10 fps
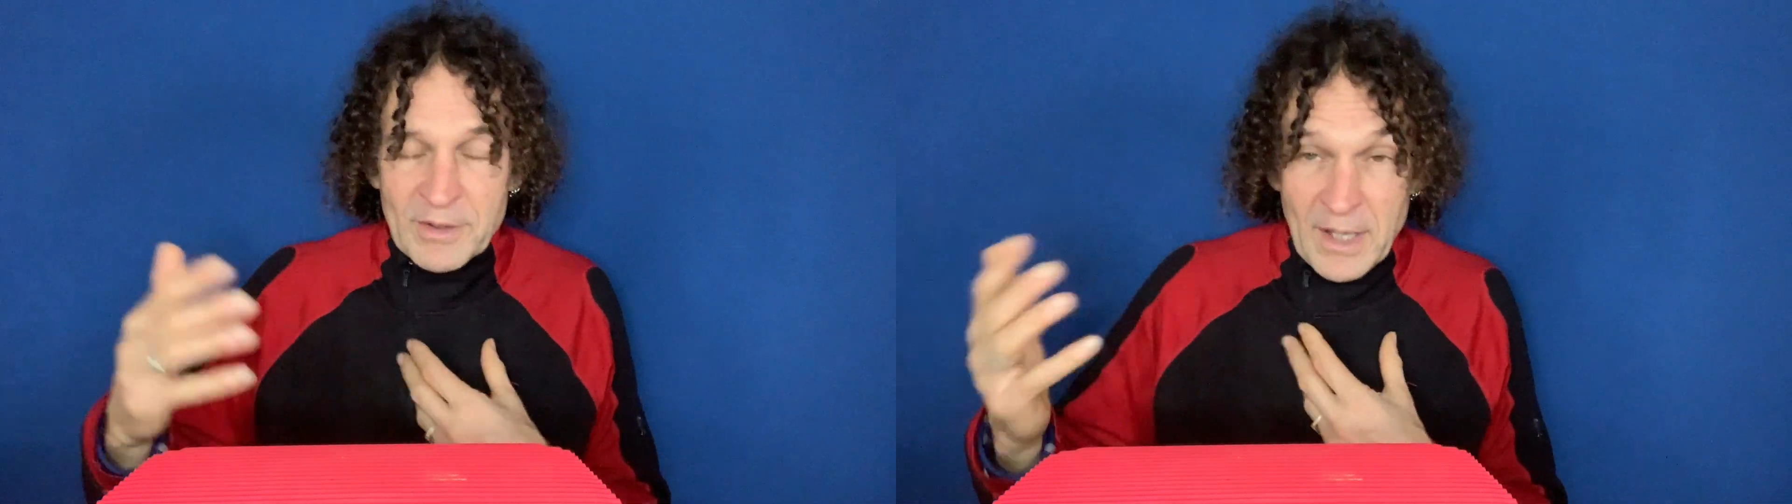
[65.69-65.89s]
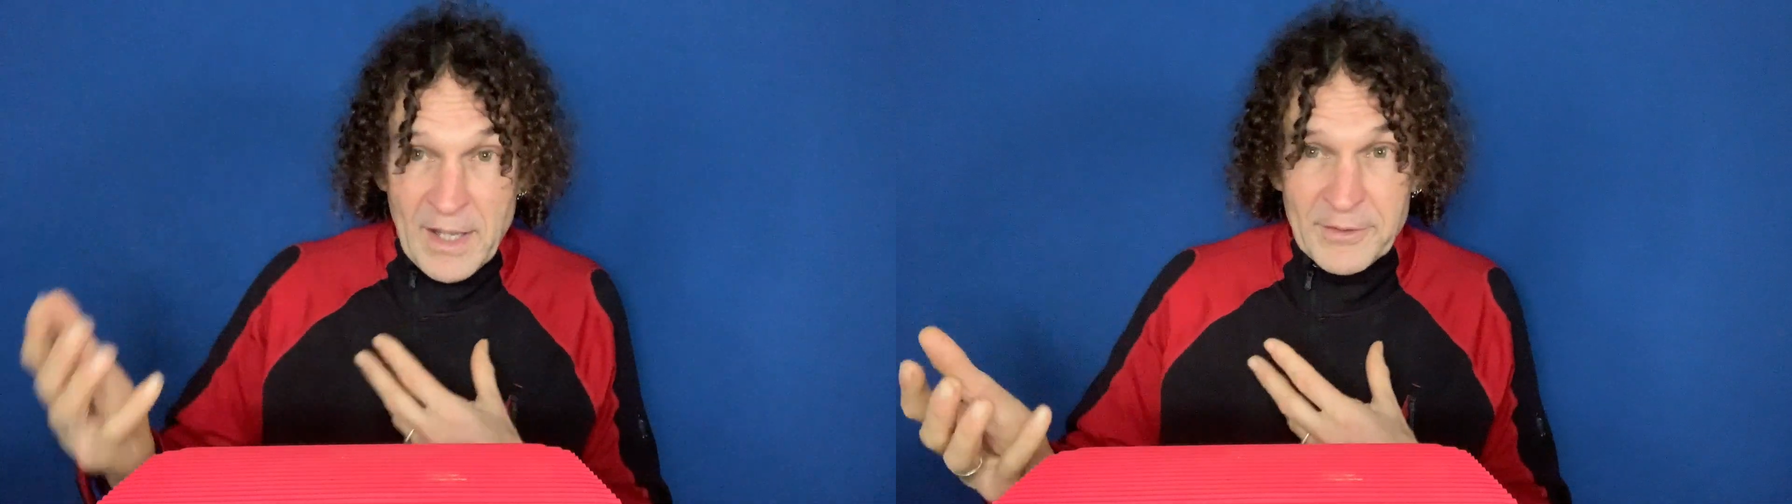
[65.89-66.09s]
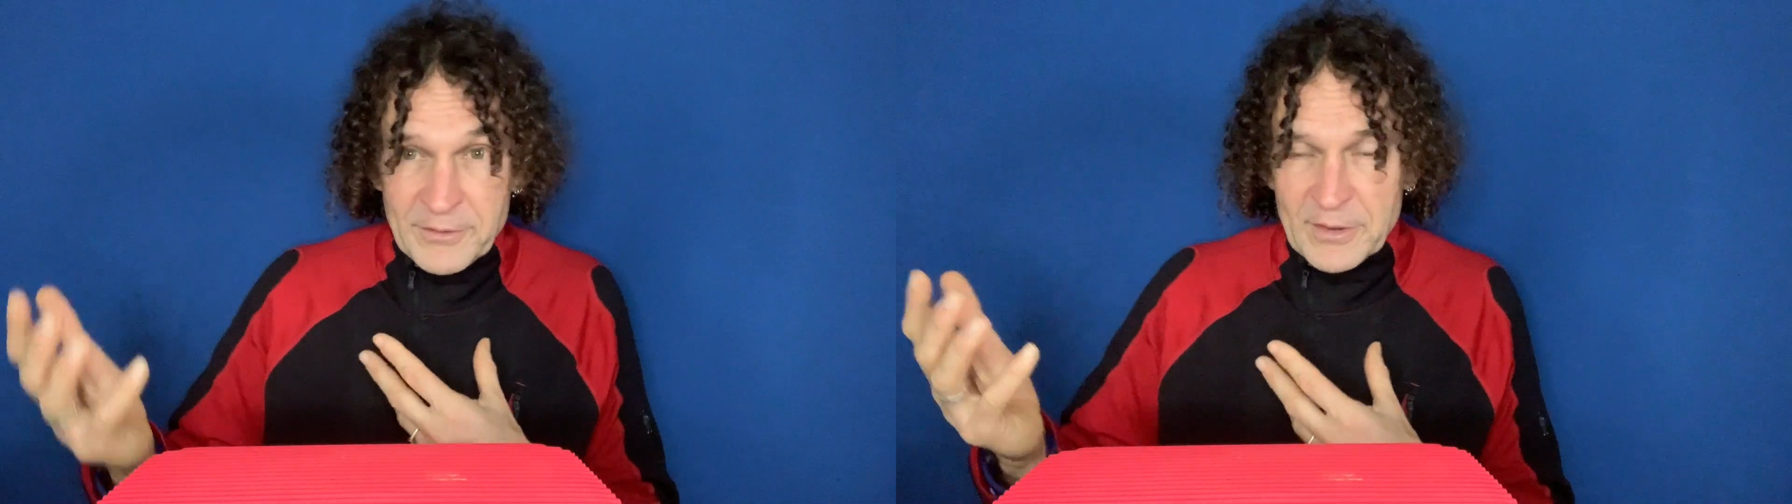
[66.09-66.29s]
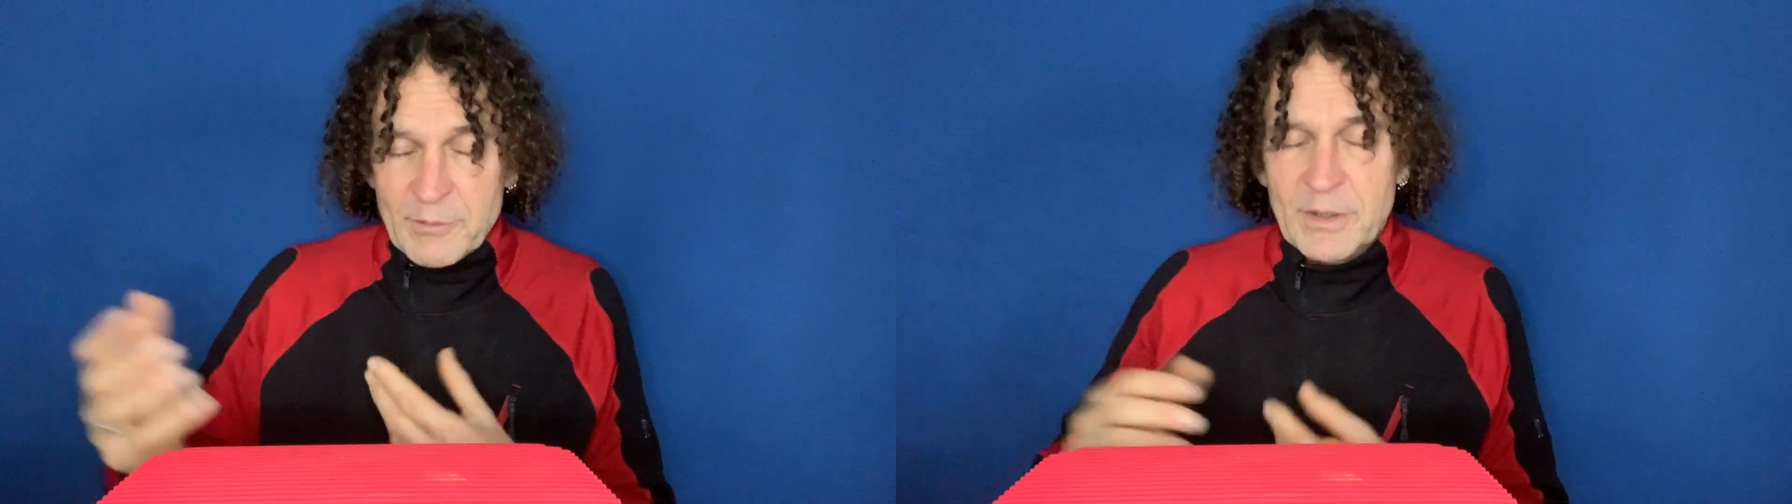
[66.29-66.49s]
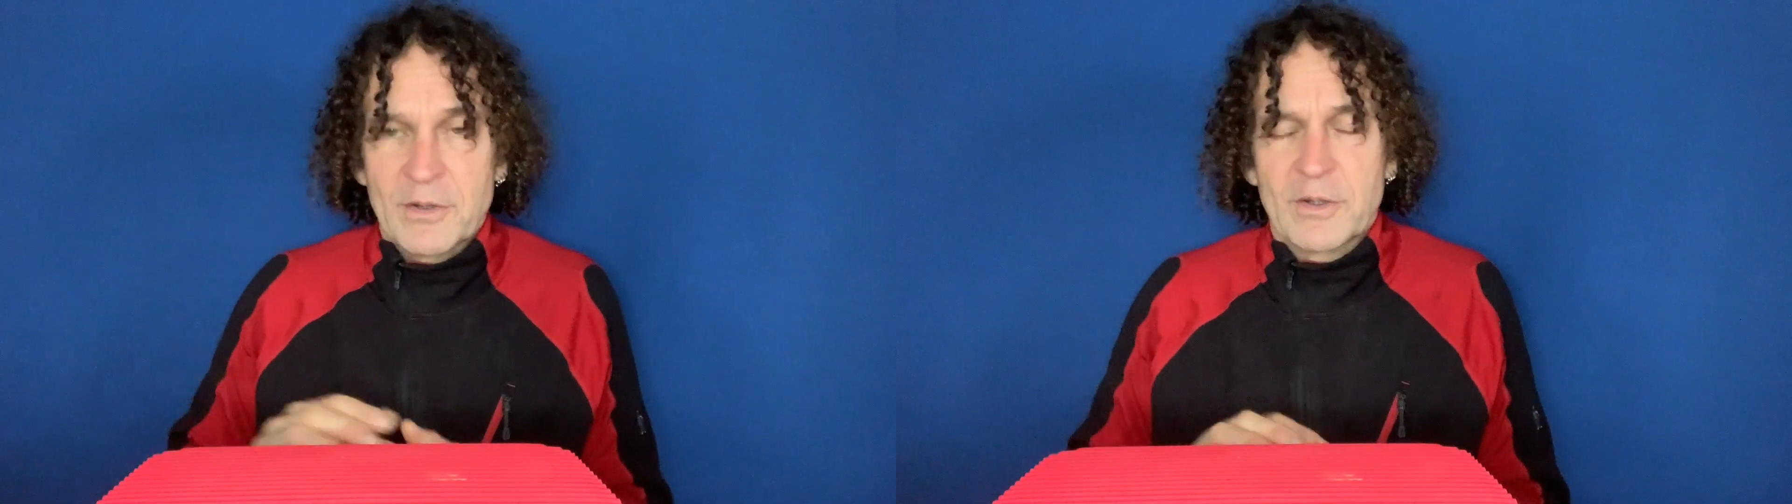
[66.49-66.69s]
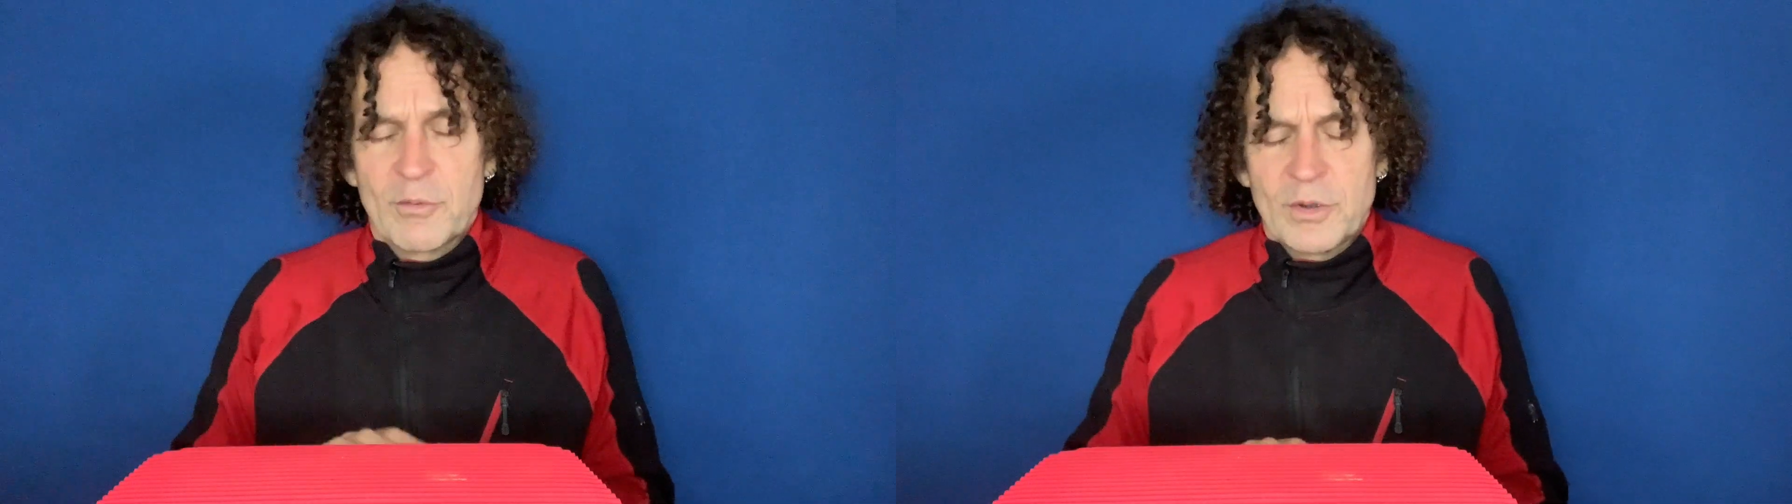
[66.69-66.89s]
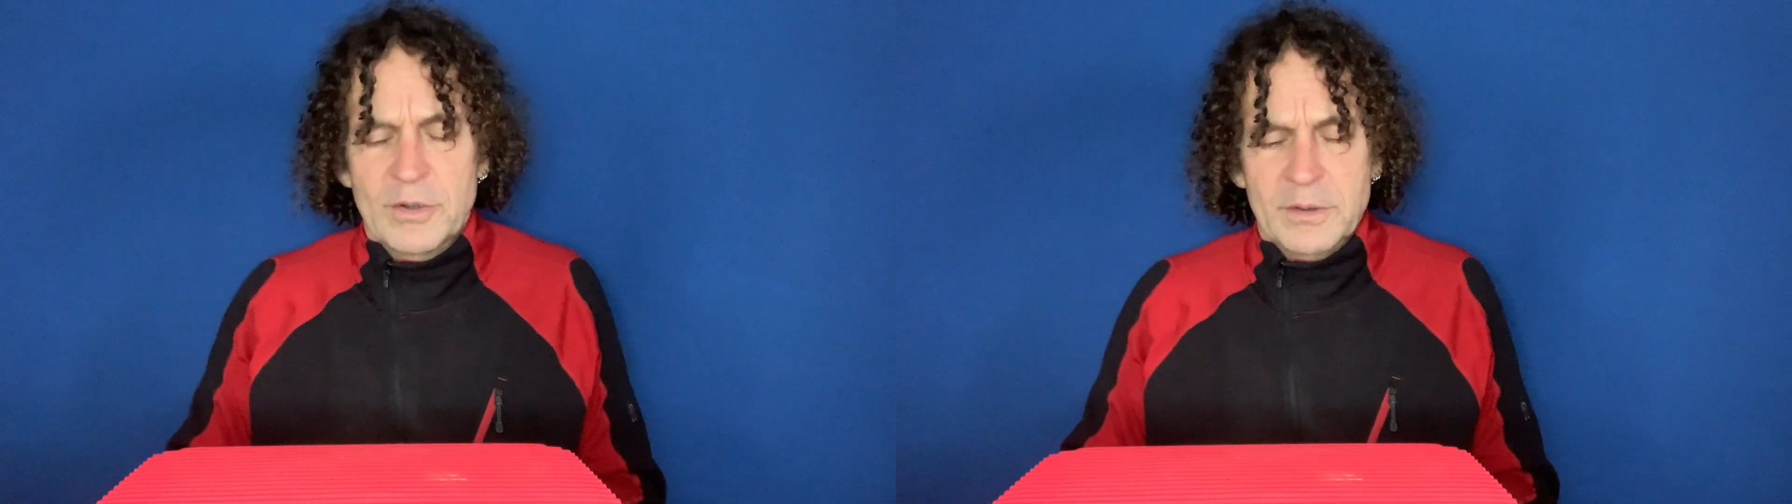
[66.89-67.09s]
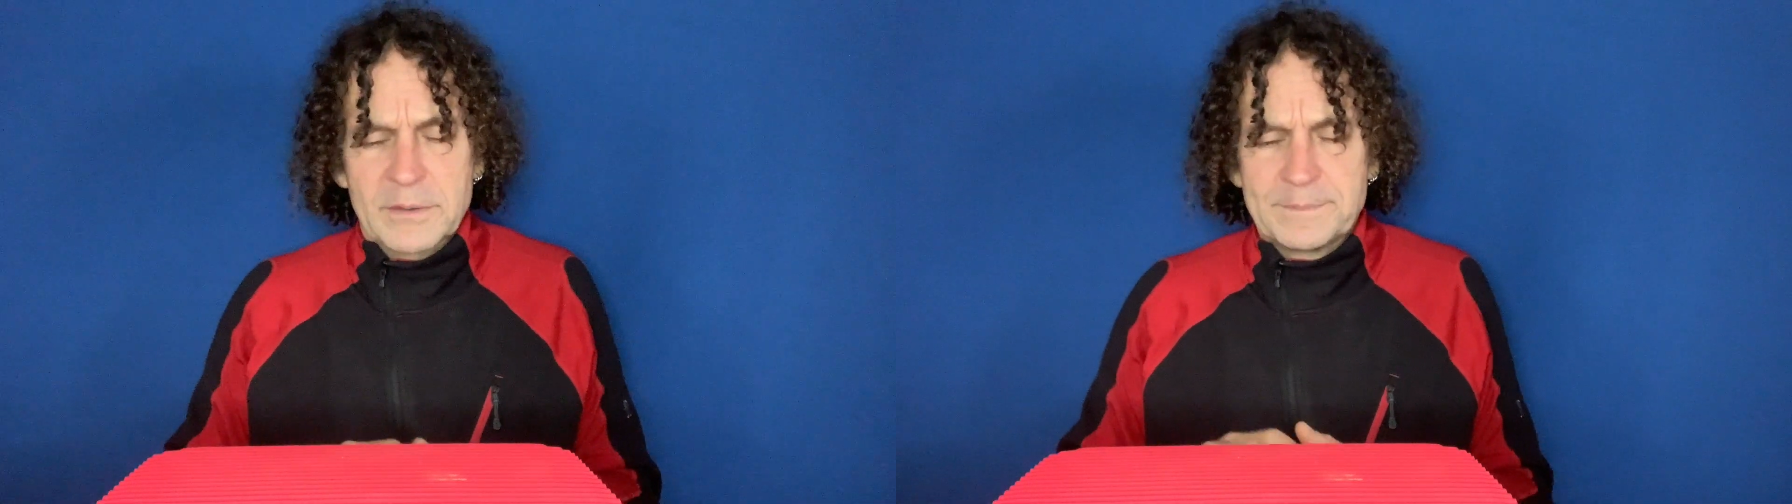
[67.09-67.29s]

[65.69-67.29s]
at energy and we look at work.